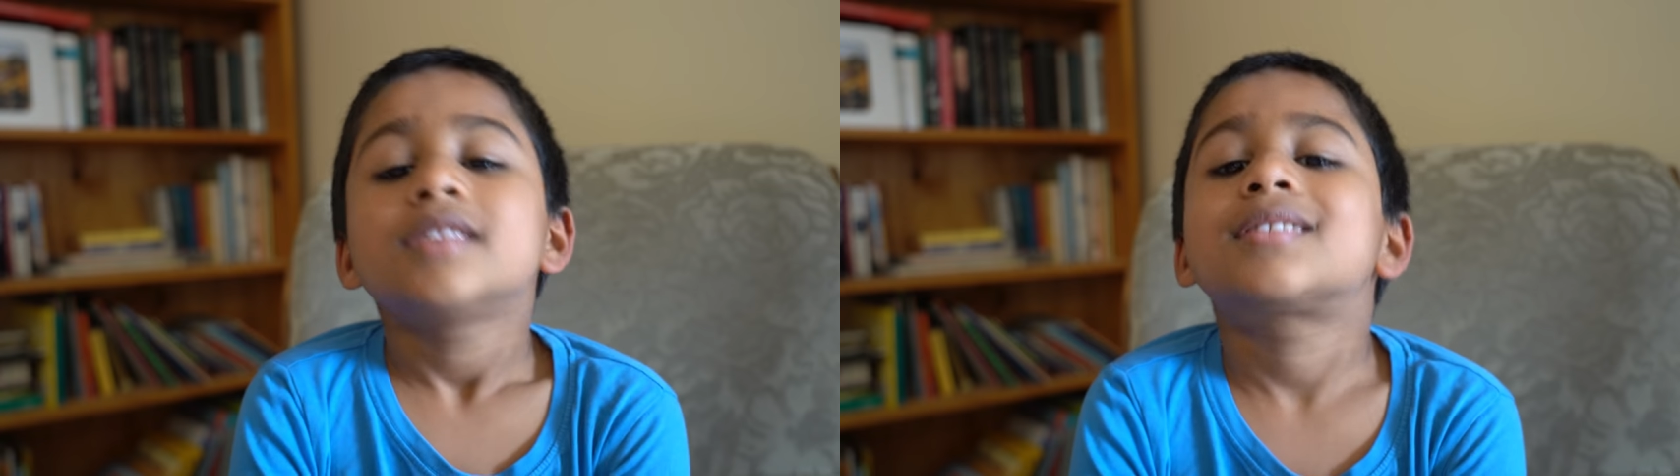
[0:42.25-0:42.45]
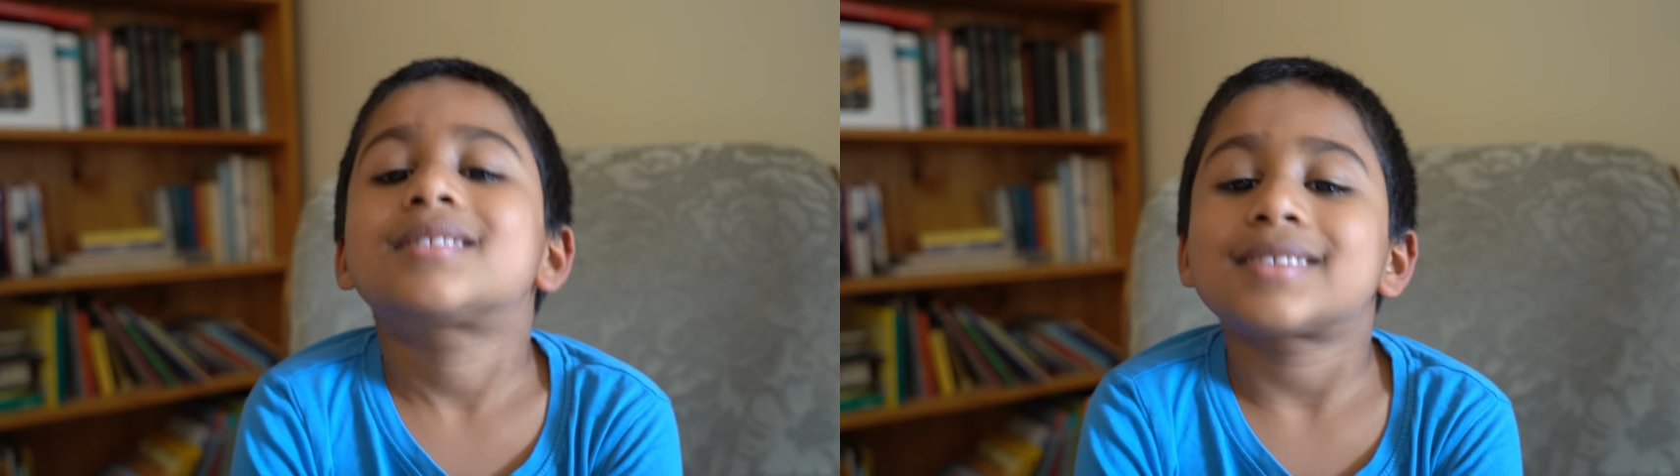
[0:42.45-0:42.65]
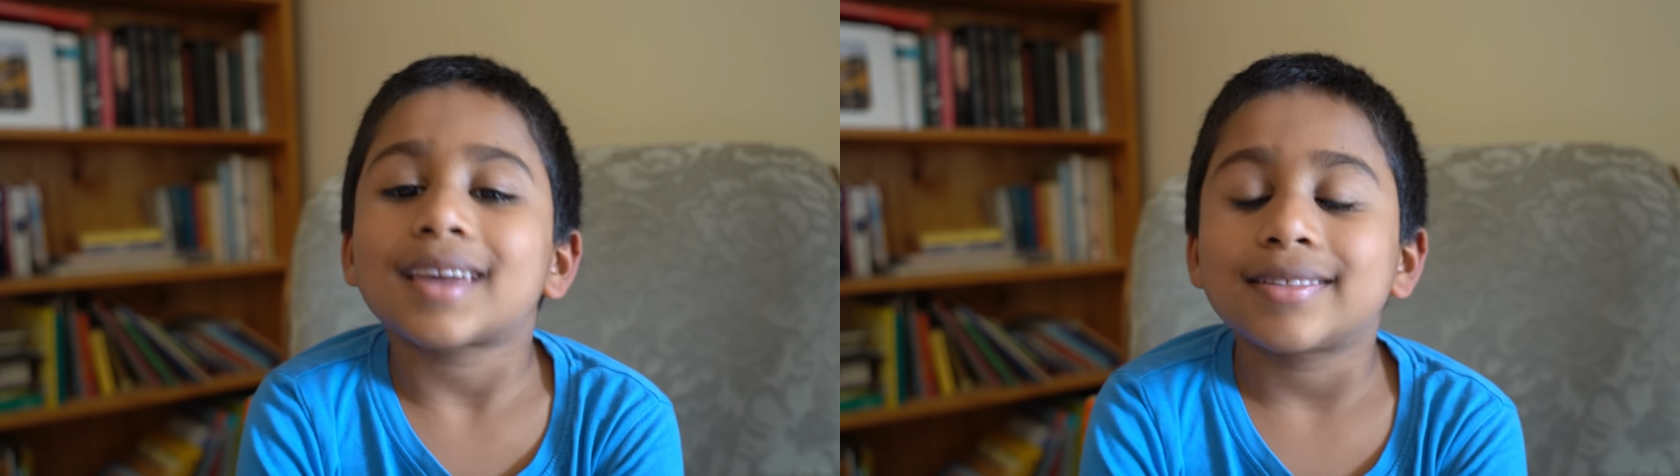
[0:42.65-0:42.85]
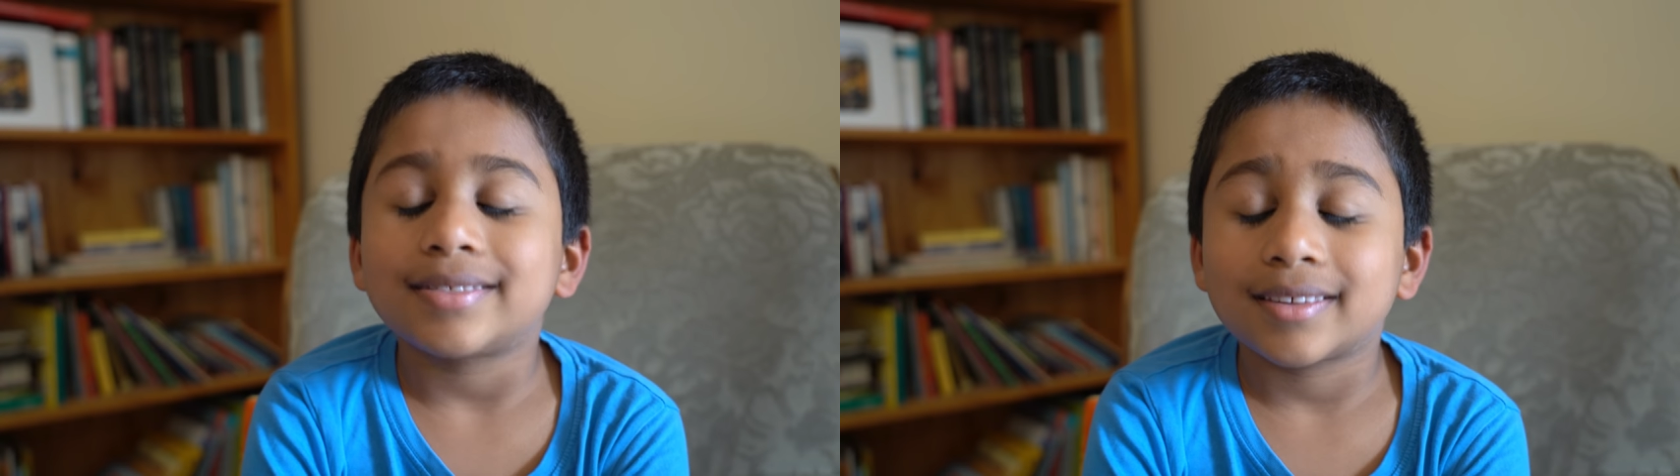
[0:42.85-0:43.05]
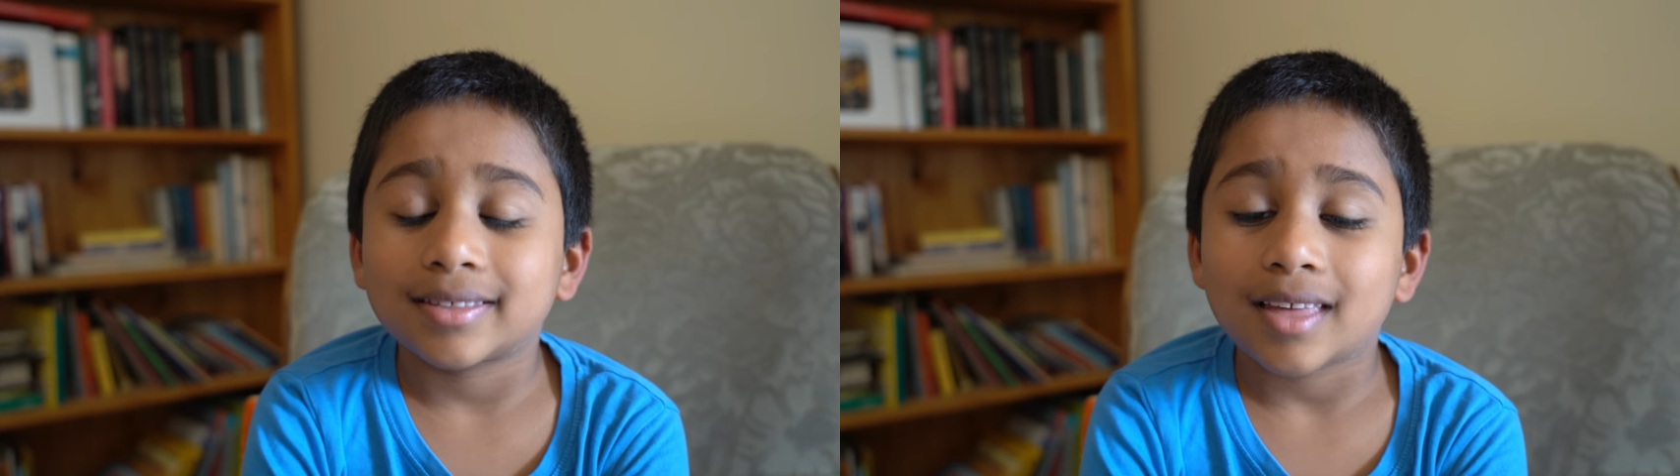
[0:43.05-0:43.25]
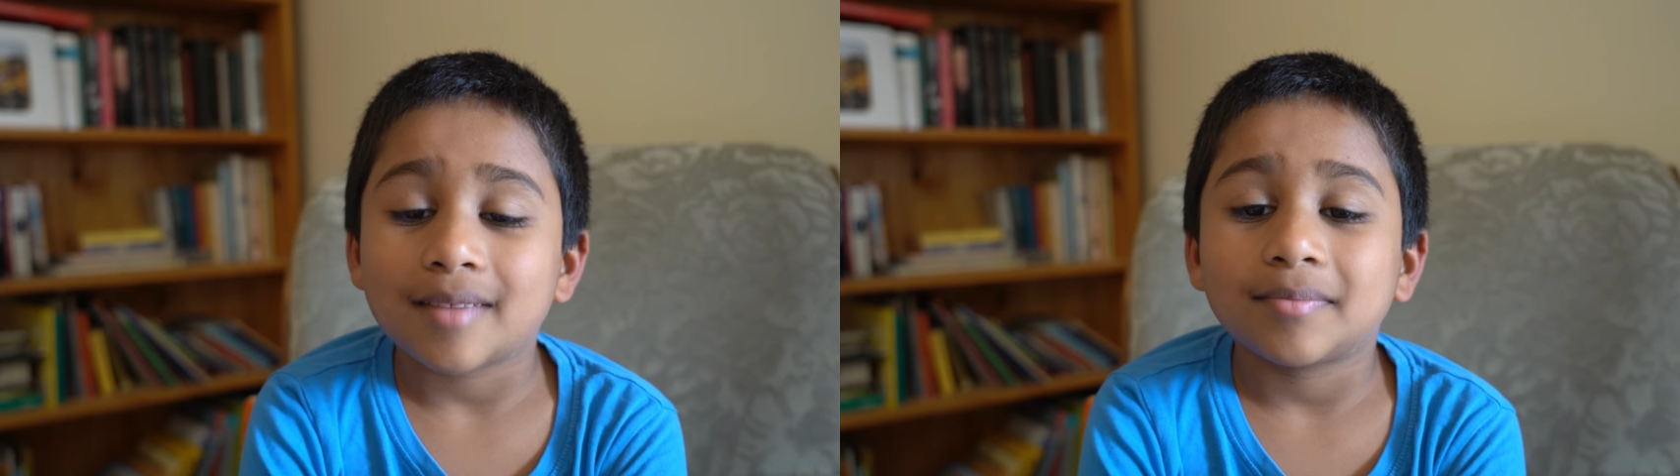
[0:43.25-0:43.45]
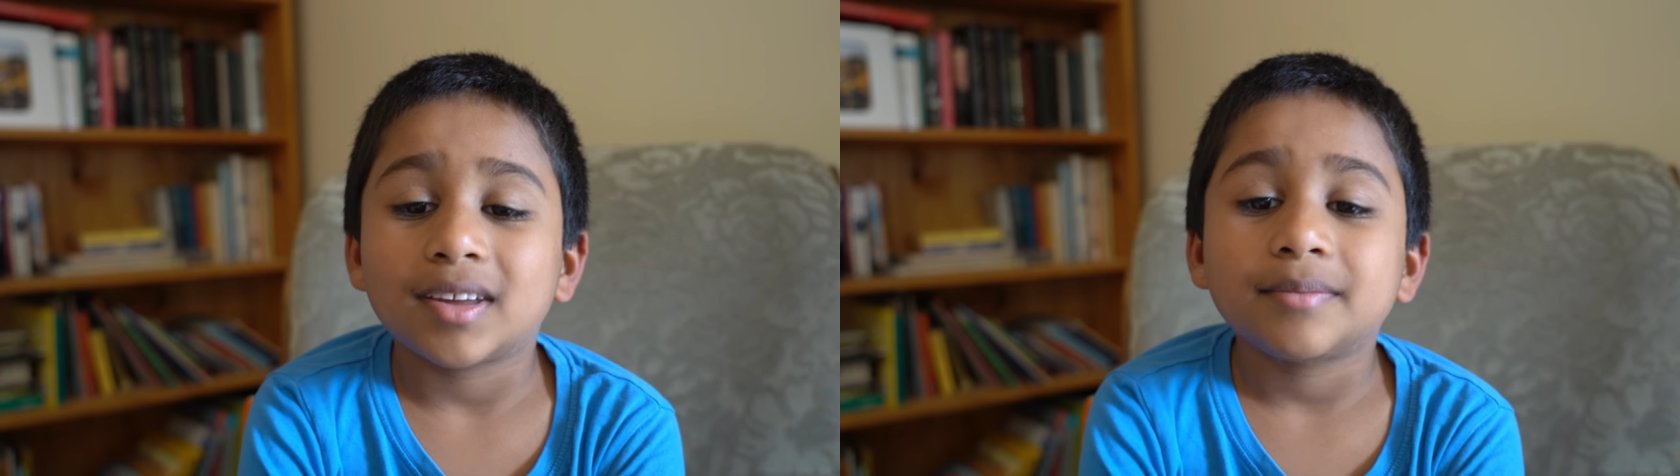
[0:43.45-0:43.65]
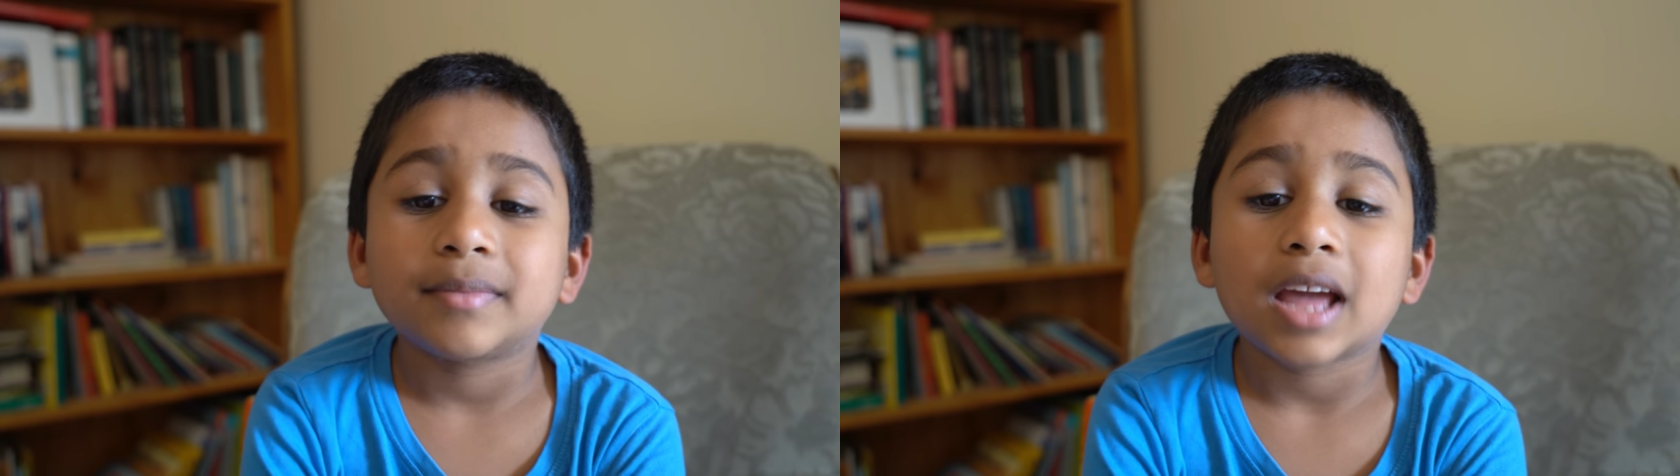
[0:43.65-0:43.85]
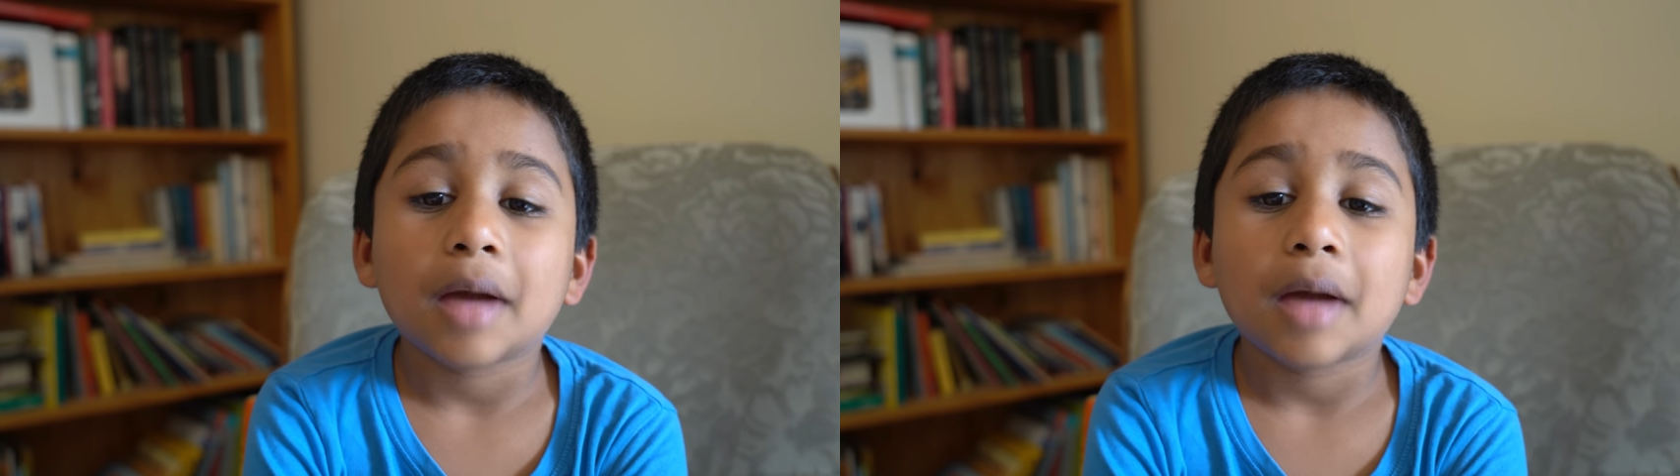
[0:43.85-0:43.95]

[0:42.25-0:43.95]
The second thing that made me